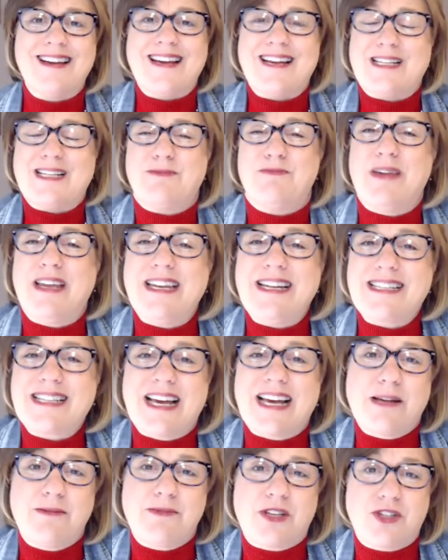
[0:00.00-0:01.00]
as many
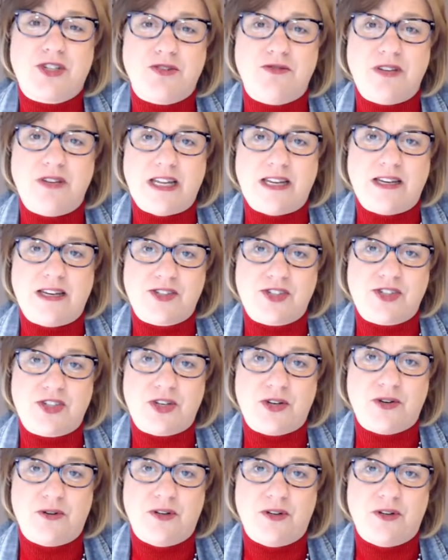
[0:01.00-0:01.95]
times as you need us to.